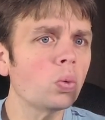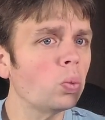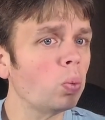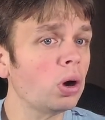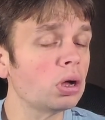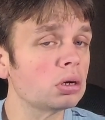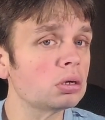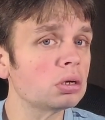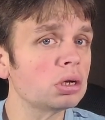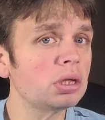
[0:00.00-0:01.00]
One,
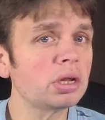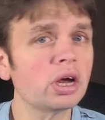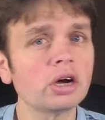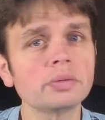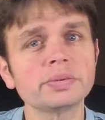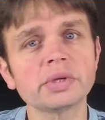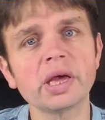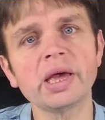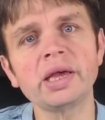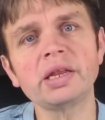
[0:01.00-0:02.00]
it helps
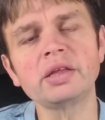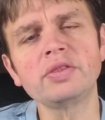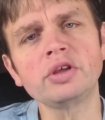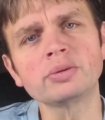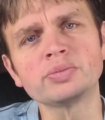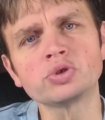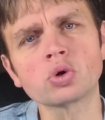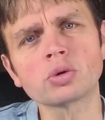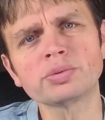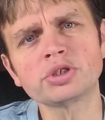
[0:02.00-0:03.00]
aid in the
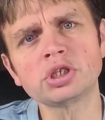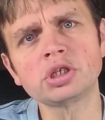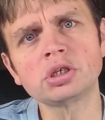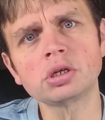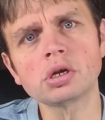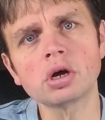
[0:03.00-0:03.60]
absorption